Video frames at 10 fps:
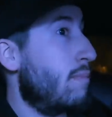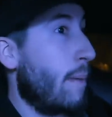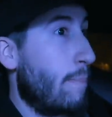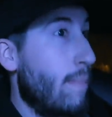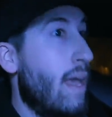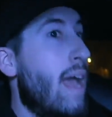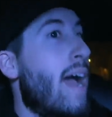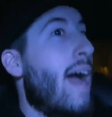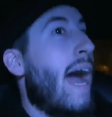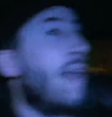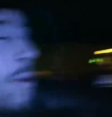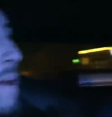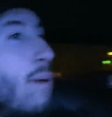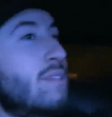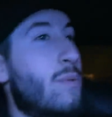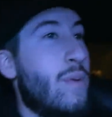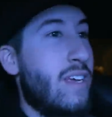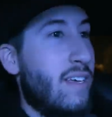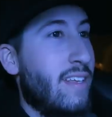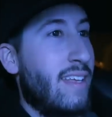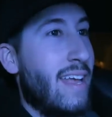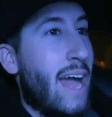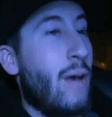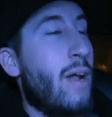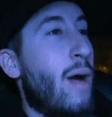You were talking. I know, but I was. I didn't we... think you were gonna do it oh, no,